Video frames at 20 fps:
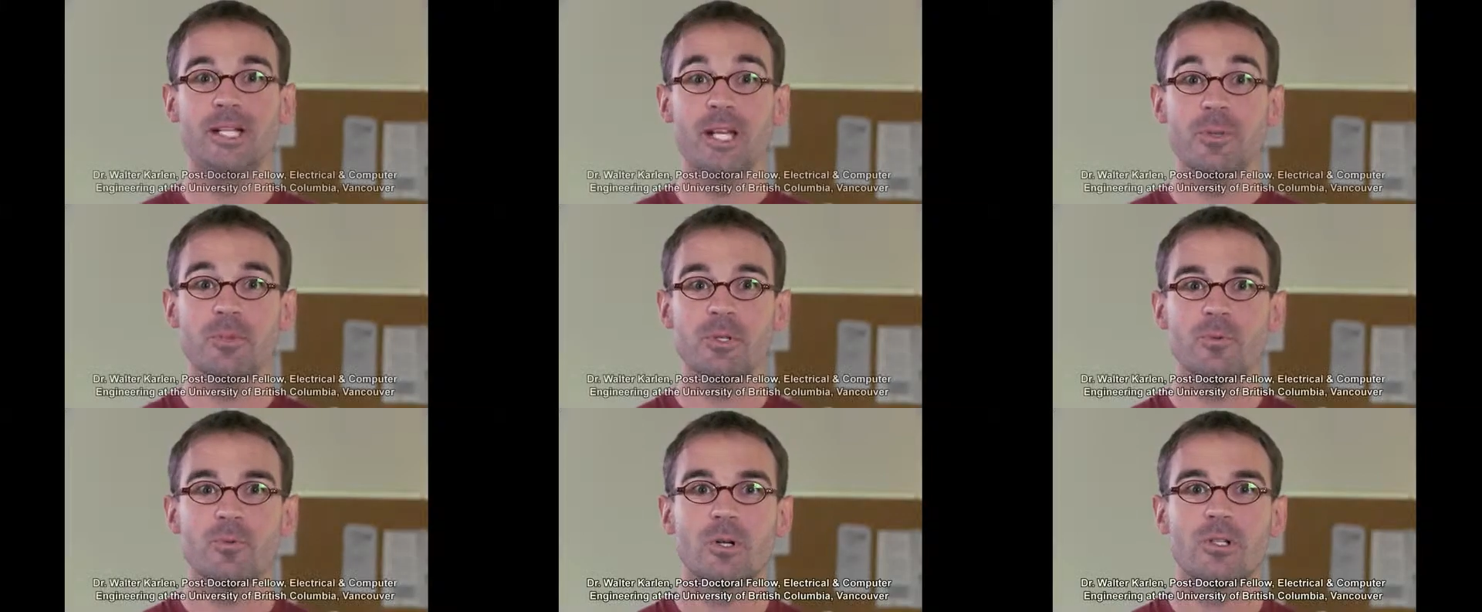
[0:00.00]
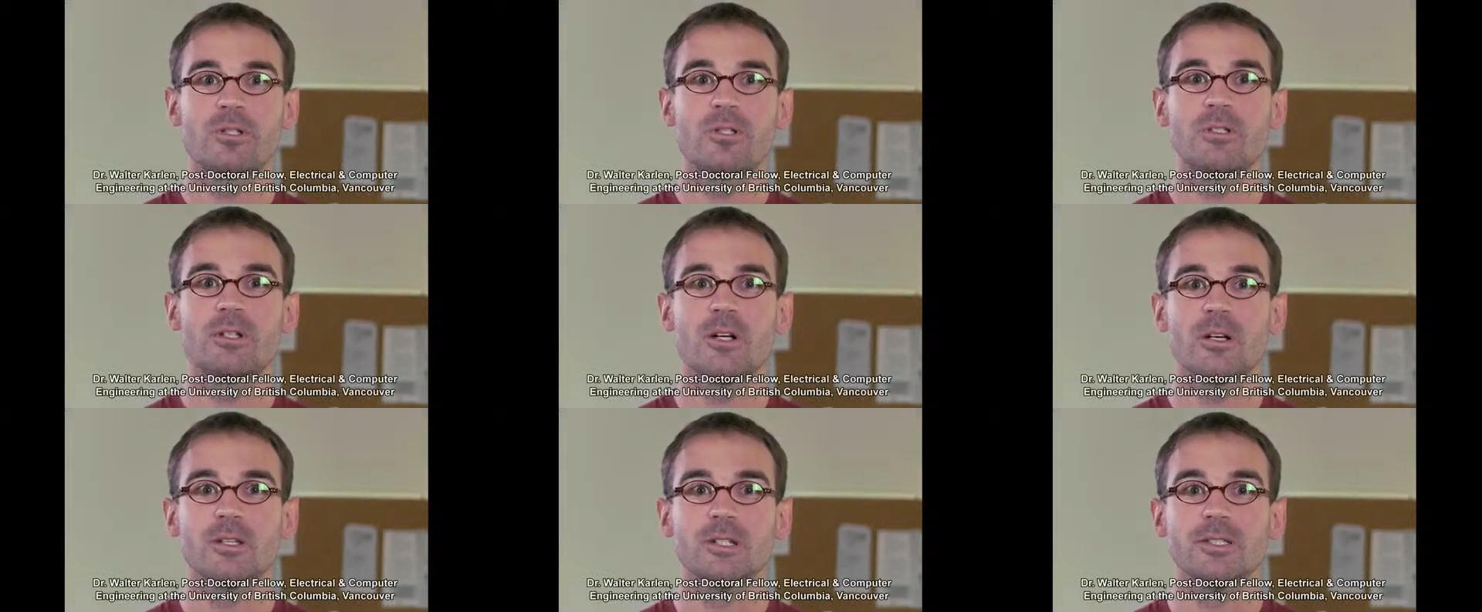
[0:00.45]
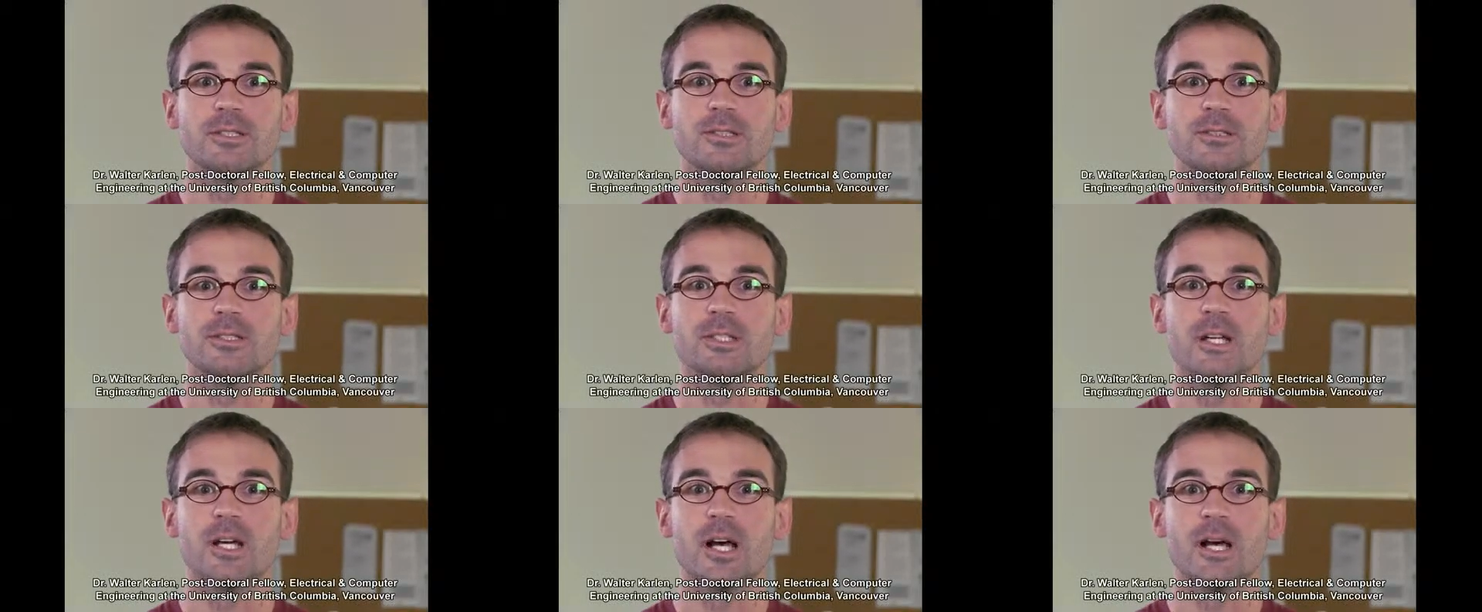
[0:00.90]
name is Walter
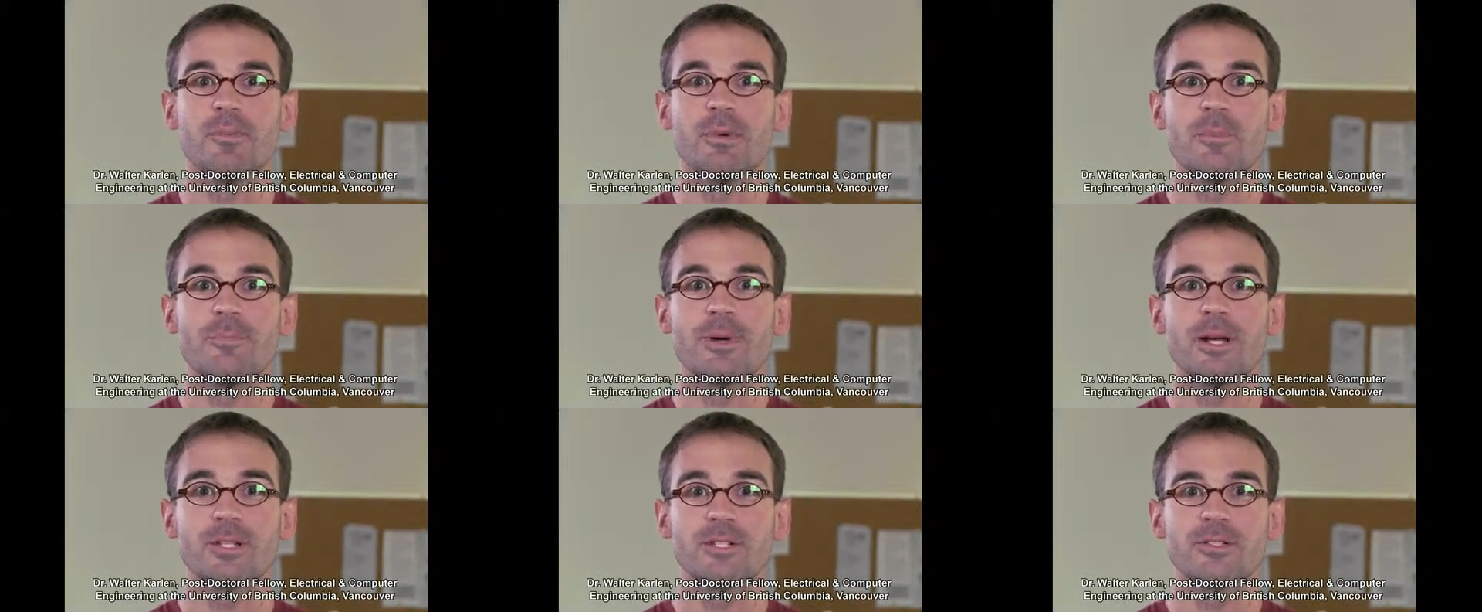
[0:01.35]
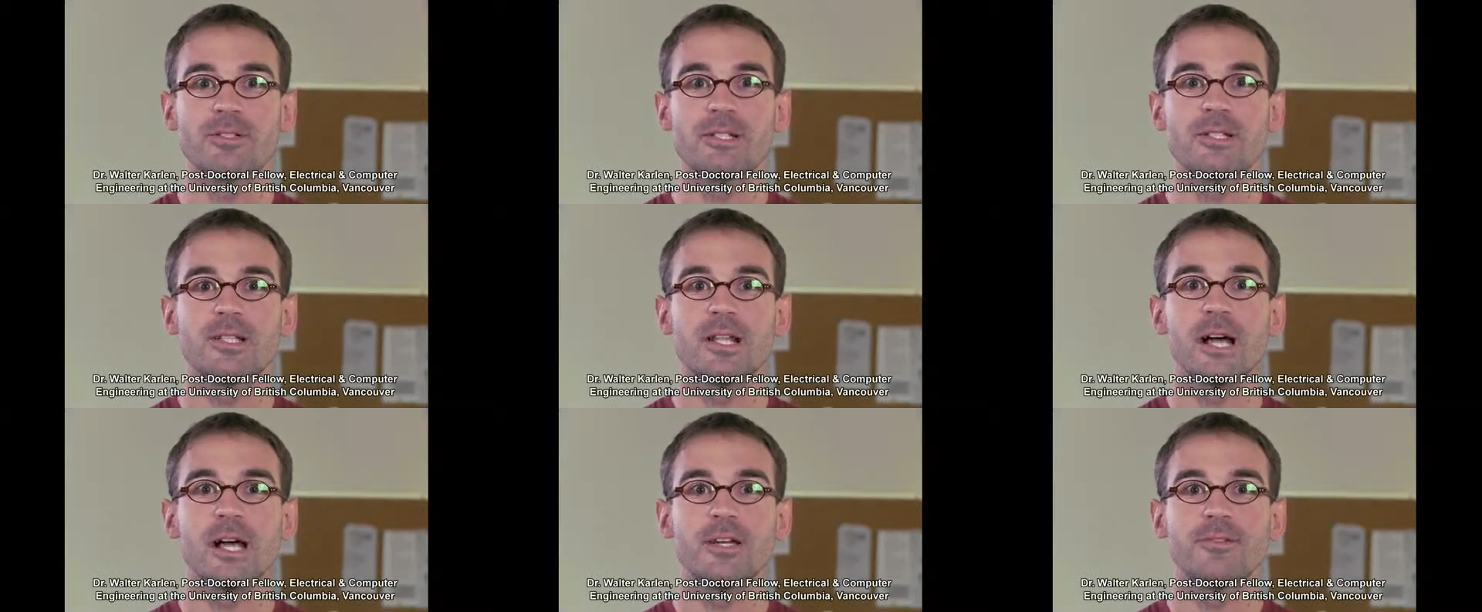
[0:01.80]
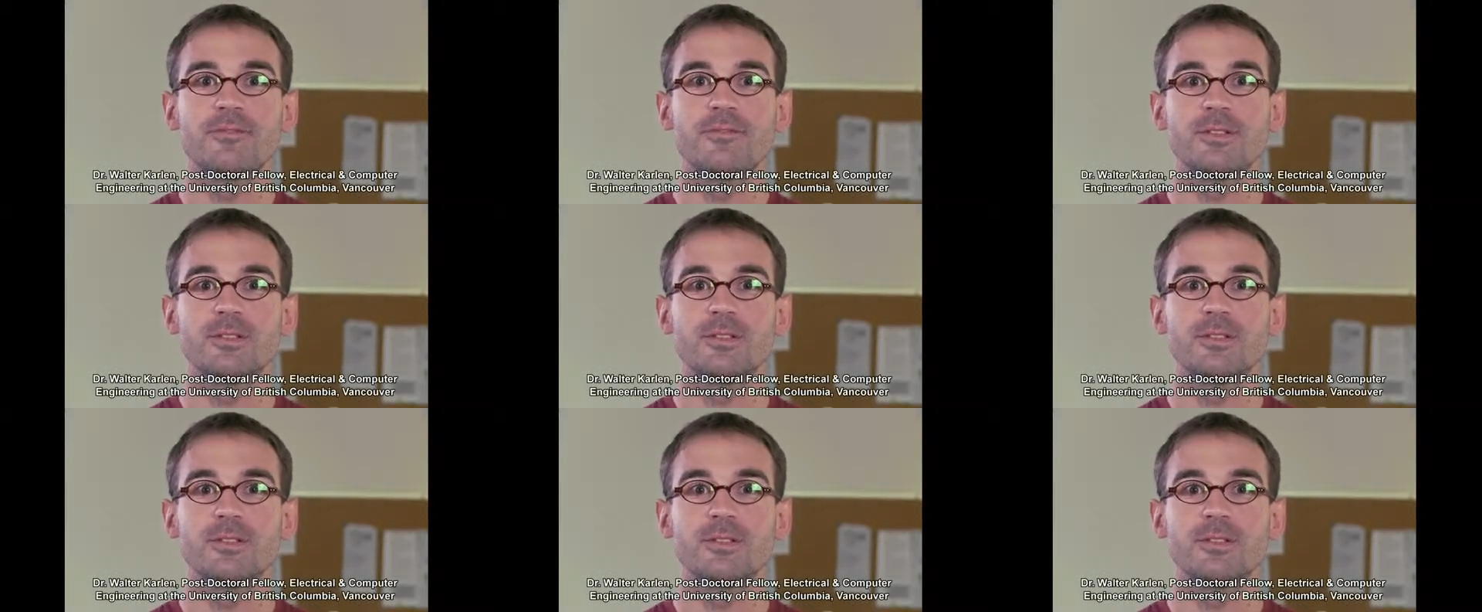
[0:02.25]
Karlen, and my passion in life